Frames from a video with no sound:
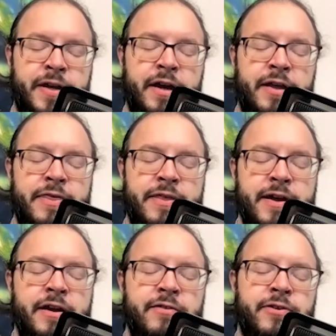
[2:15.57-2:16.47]
and
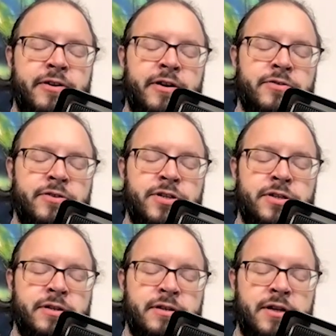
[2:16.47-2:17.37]
then have the
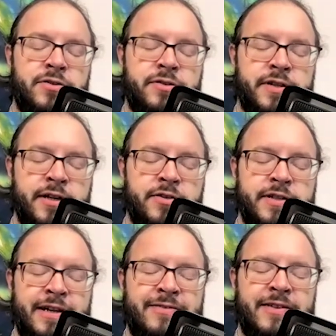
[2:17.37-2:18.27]
courage to tell
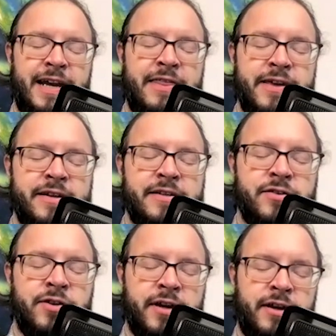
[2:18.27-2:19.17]
yourself, and that is
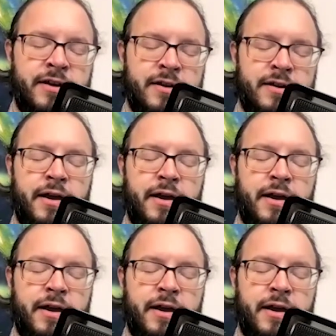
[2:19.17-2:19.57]
okay.